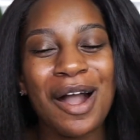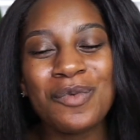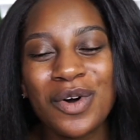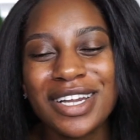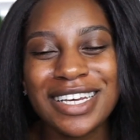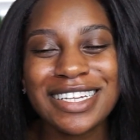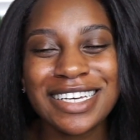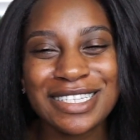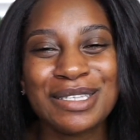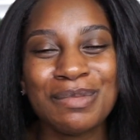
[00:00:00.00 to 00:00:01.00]
wanted
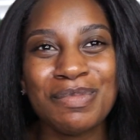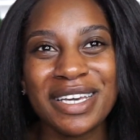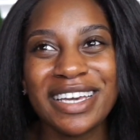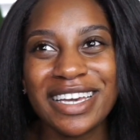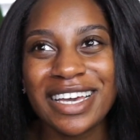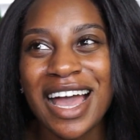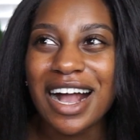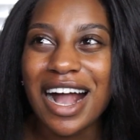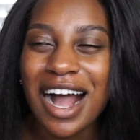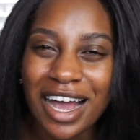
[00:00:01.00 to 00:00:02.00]
it to be
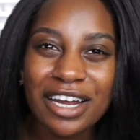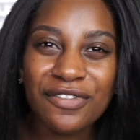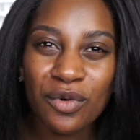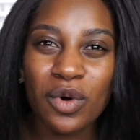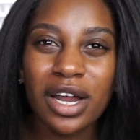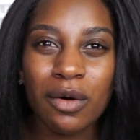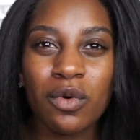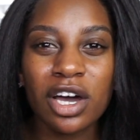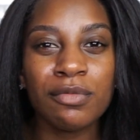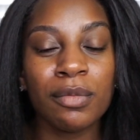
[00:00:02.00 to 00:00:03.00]
kind of a
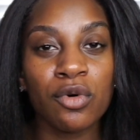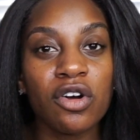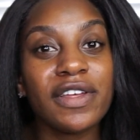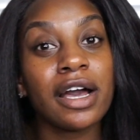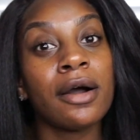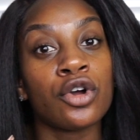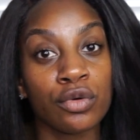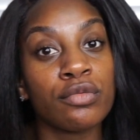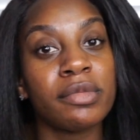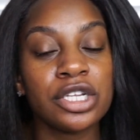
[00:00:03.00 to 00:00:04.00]
one-on-one, but more of like like a
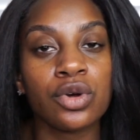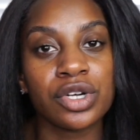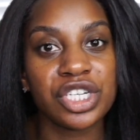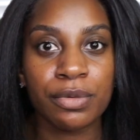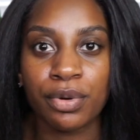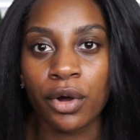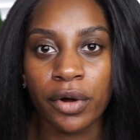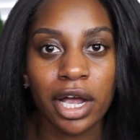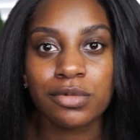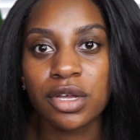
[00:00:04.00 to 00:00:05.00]
group mentorship
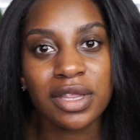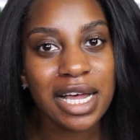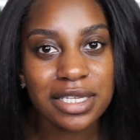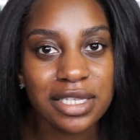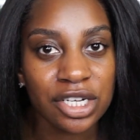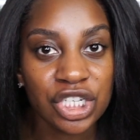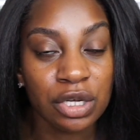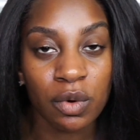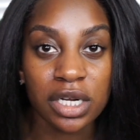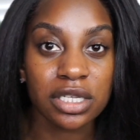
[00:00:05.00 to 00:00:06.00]
program. So that's essentially
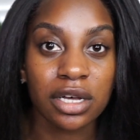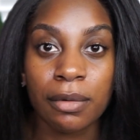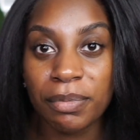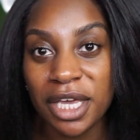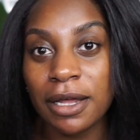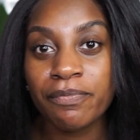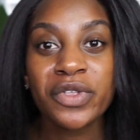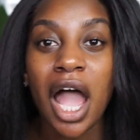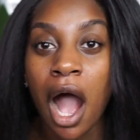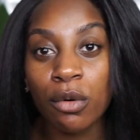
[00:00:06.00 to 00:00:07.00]
what it's going to be.
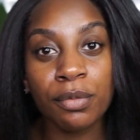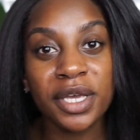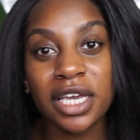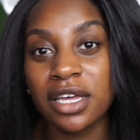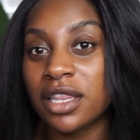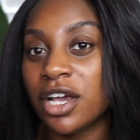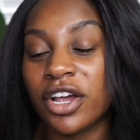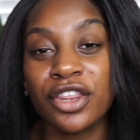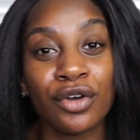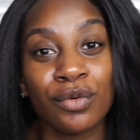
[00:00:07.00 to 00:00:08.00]
I will be in there
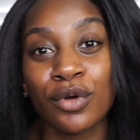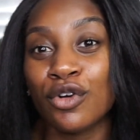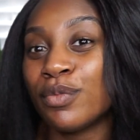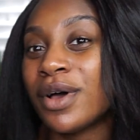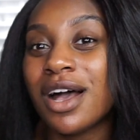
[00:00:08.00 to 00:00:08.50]
in the group